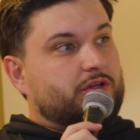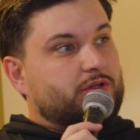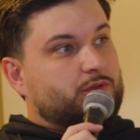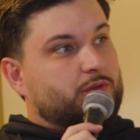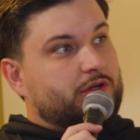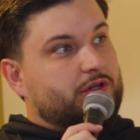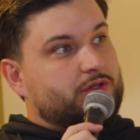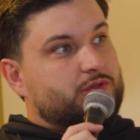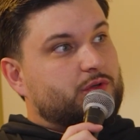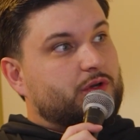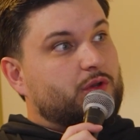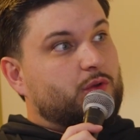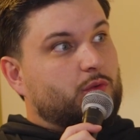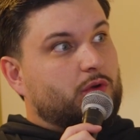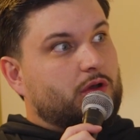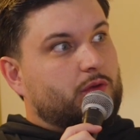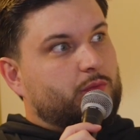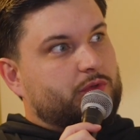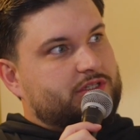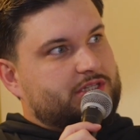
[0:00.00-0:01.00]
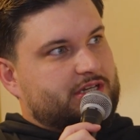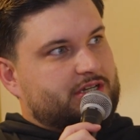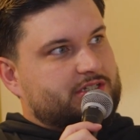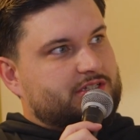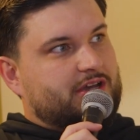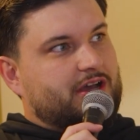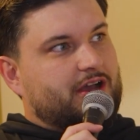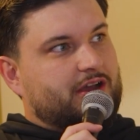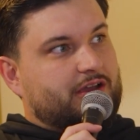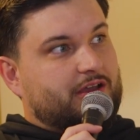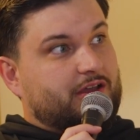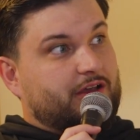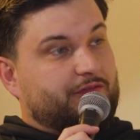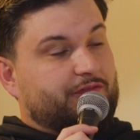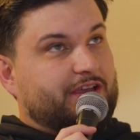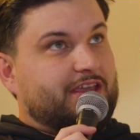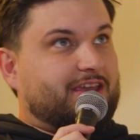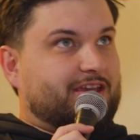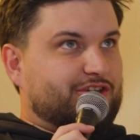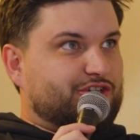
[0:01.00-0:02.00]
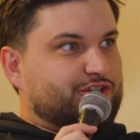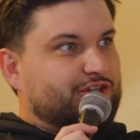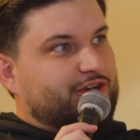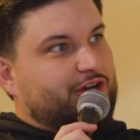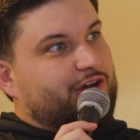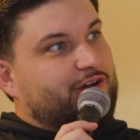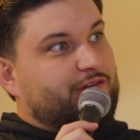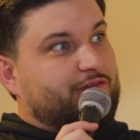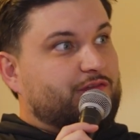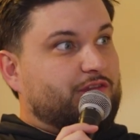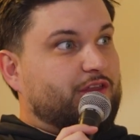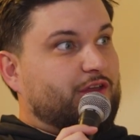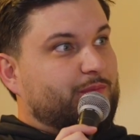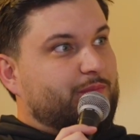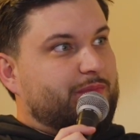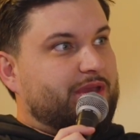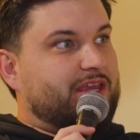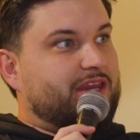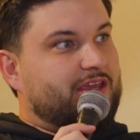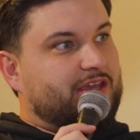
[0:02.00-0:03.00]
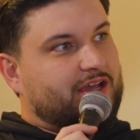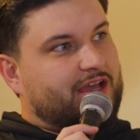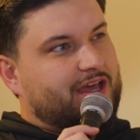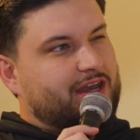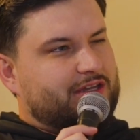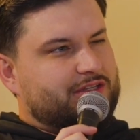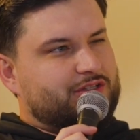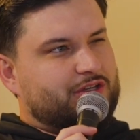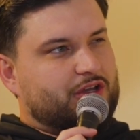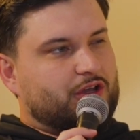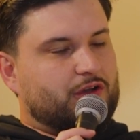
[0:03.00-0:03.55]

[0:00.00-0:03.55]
2021, when TikTokification of the media kind of took